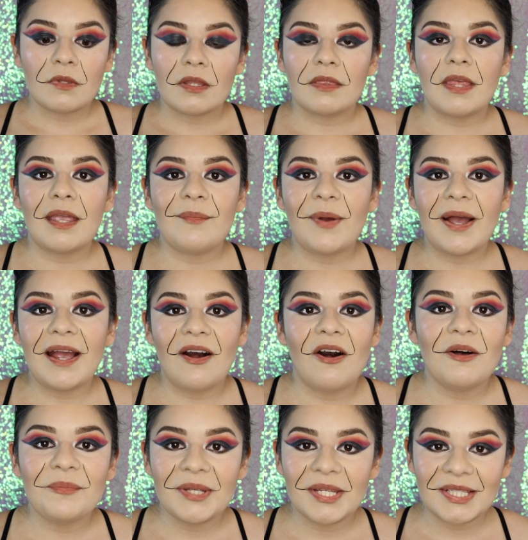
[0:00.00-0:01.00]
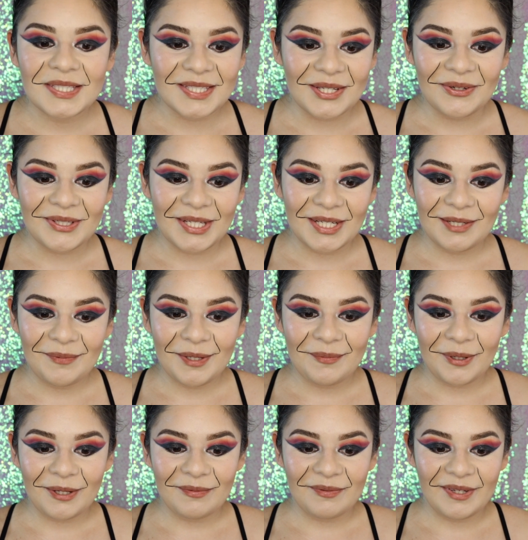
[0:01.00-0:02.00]
They by all means don't need to be
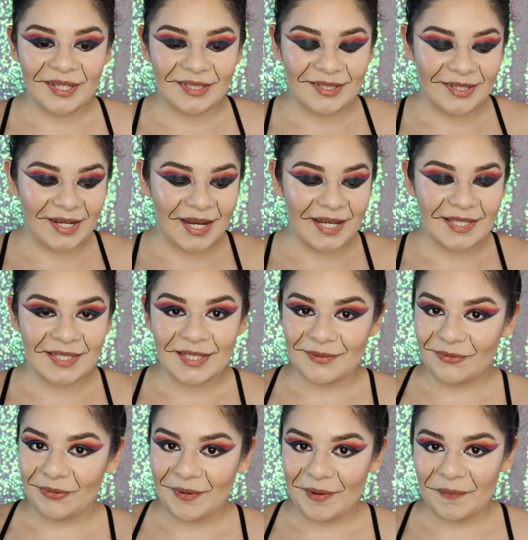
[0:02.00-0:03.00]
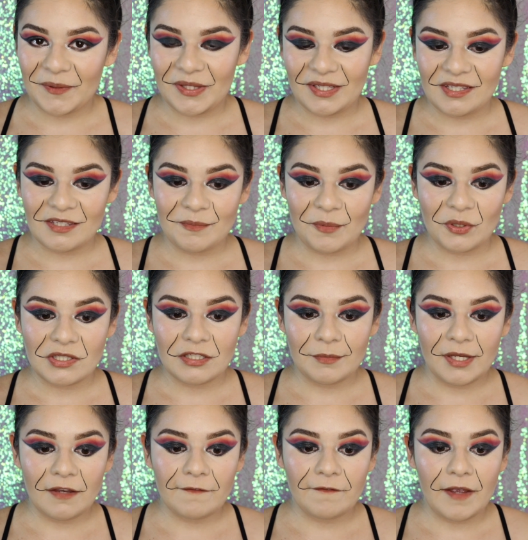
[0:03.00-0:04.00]
perfect, you guys, because remember this is supposed to
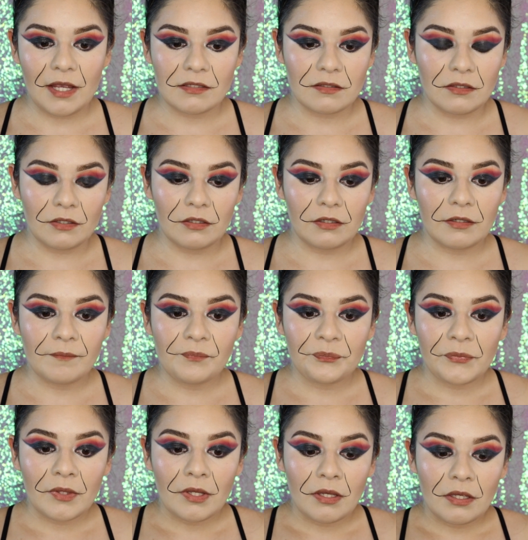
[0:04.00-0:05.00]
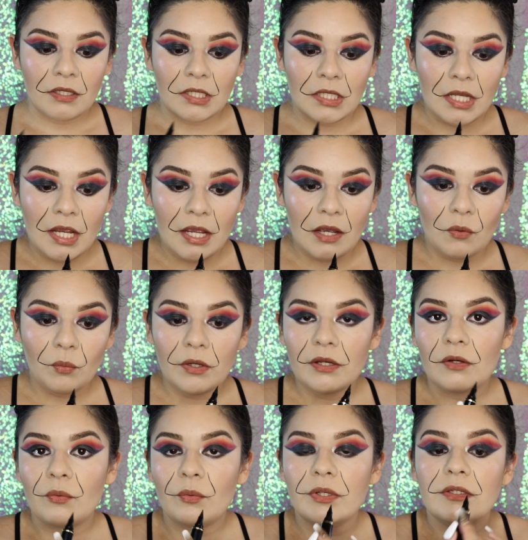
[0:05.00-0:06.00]
be a fast look. Now what
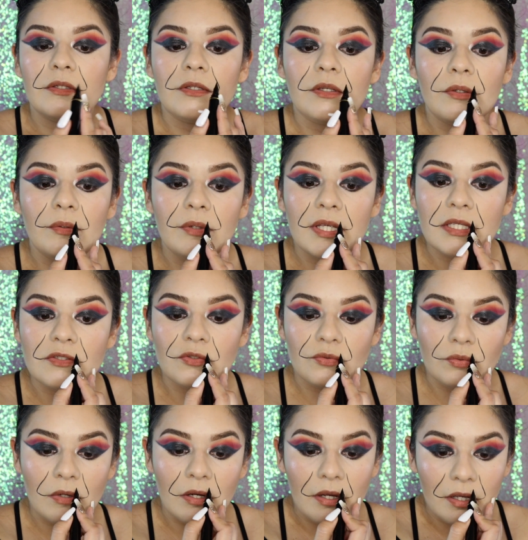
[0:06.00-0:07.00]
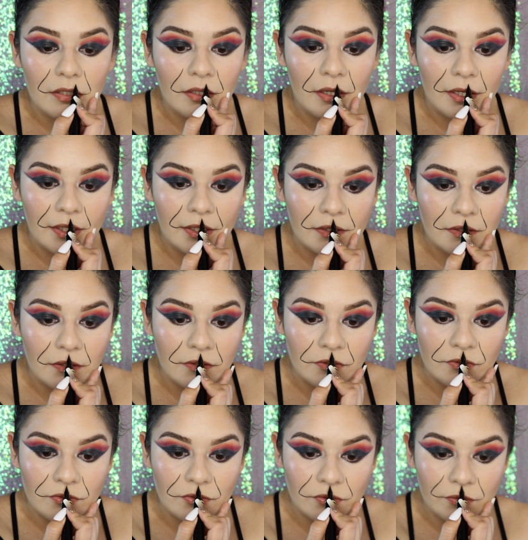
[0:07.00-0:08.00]
you're going to do is draw a line
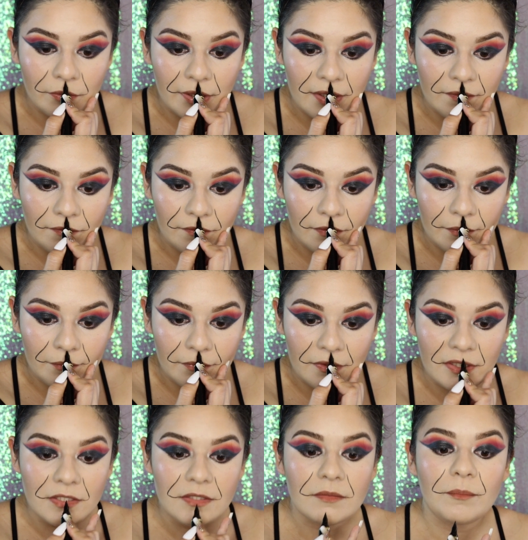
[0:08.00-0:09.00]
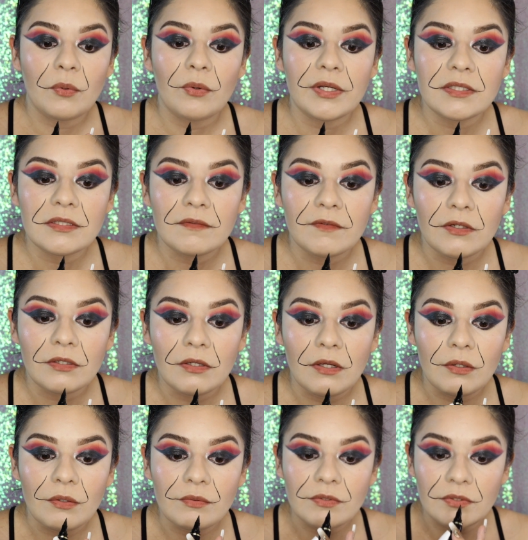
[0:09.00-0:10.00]
straight from this point of your
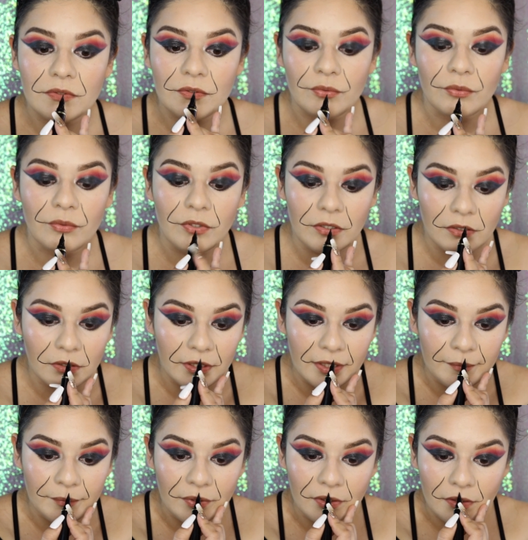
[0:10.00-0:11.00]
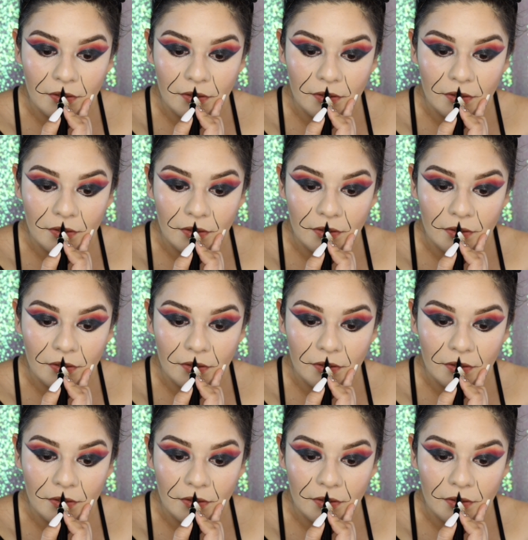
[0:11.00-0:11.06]
nose to your lip.